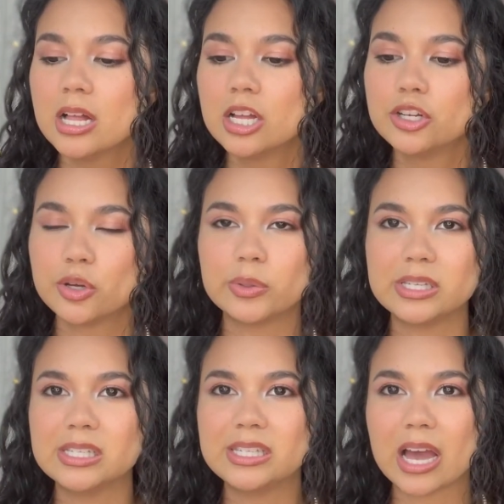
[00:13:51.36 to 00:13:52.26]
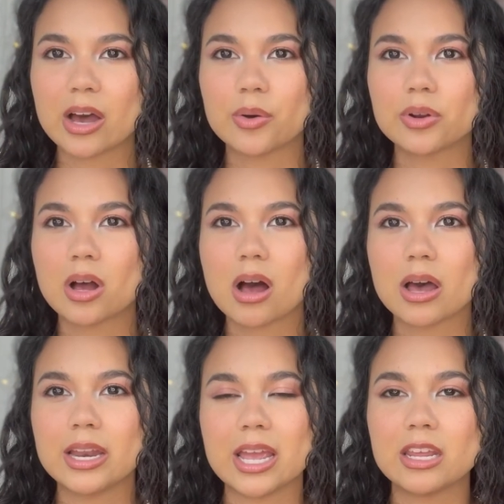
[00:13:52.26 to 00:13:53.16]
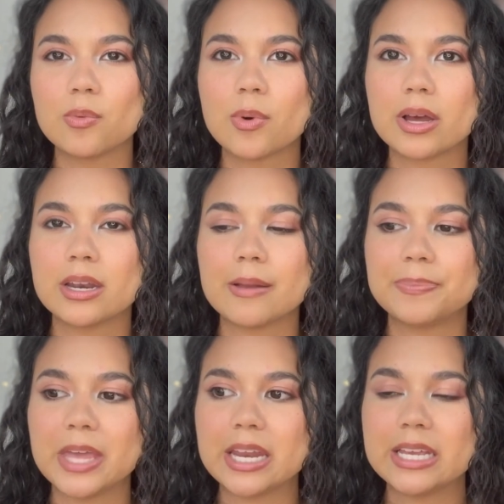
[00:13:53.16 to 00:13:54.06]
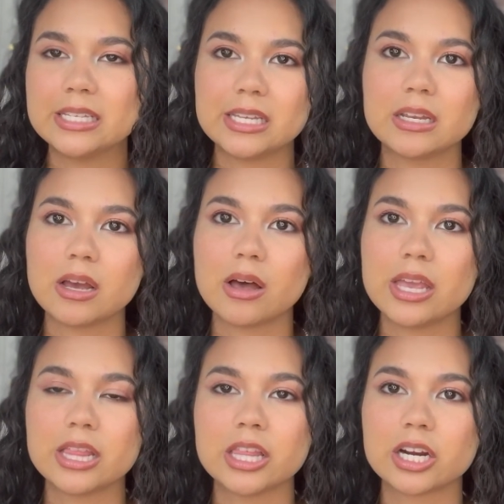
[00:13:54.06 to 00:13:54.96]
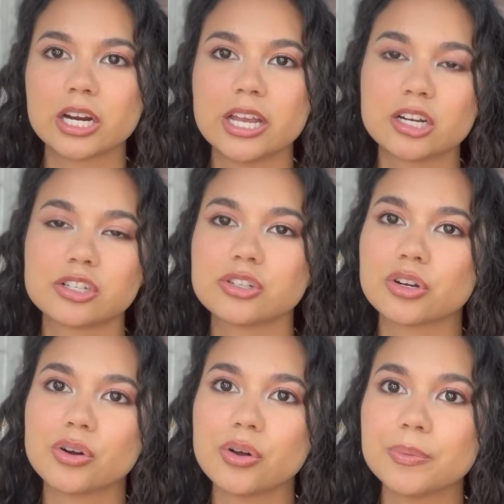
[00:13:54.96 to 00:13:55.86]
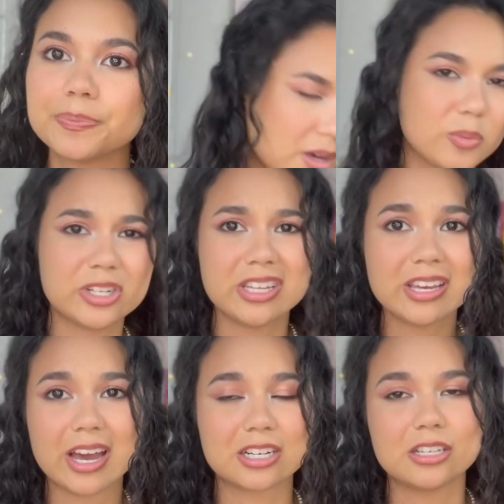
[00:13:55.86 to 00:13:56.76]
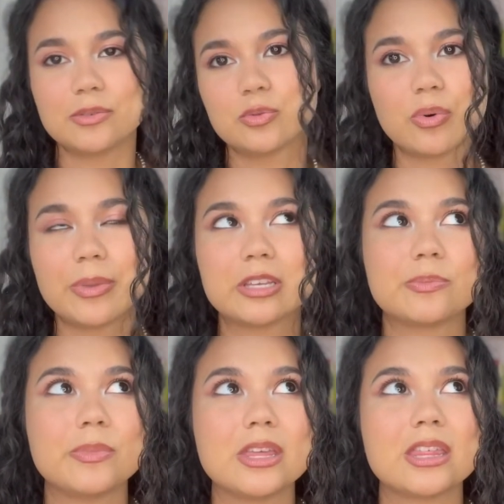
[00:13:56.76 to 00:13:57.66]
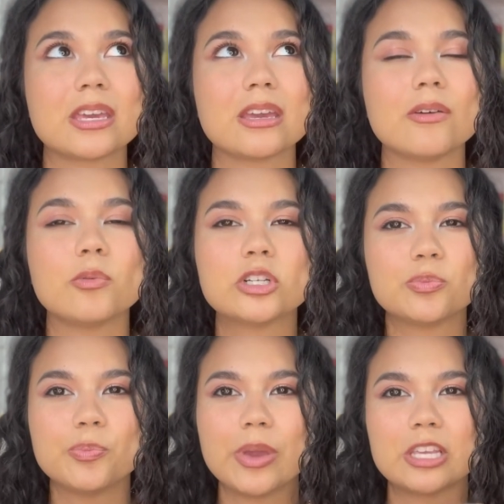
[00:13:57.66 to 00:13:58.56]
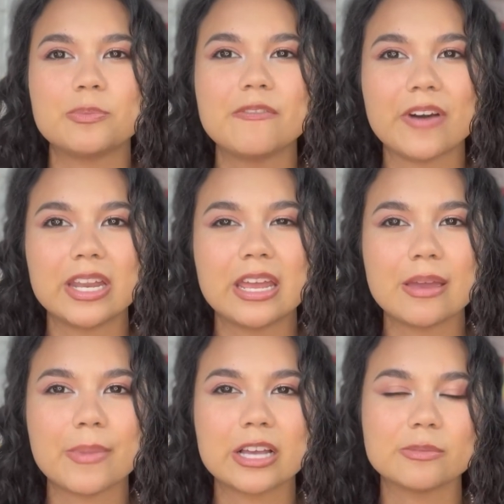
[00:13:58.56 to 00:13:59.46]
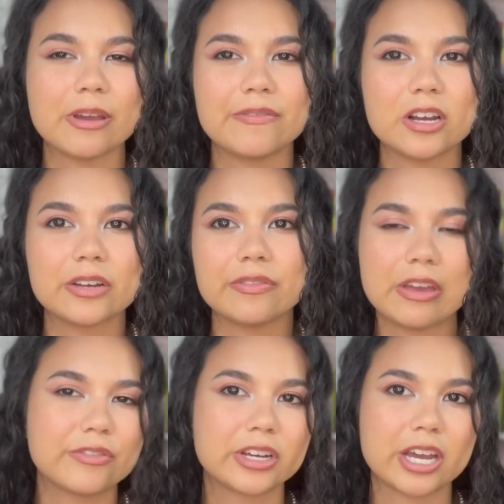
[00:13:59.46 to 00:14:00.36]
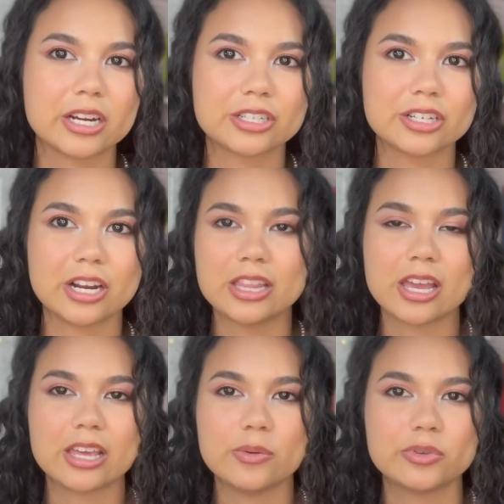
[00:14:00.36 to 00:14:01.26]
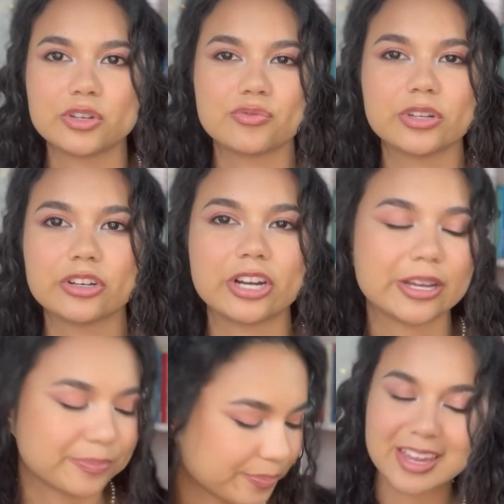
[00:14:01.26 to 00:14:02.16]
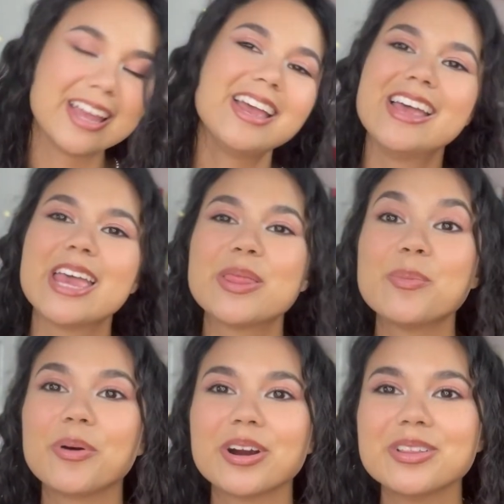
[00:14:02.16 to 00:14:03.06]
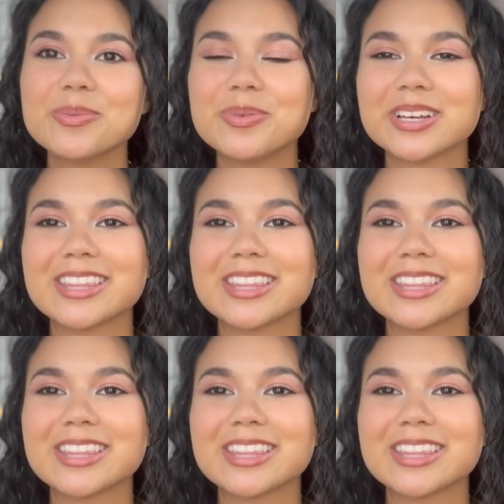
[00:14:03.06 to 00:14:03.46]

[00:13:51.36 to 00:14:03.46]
noses down on anyone that isn't in their inner circle, which I think actually is what makes me find him as my favorite character. I think he was just really great. And the part in the book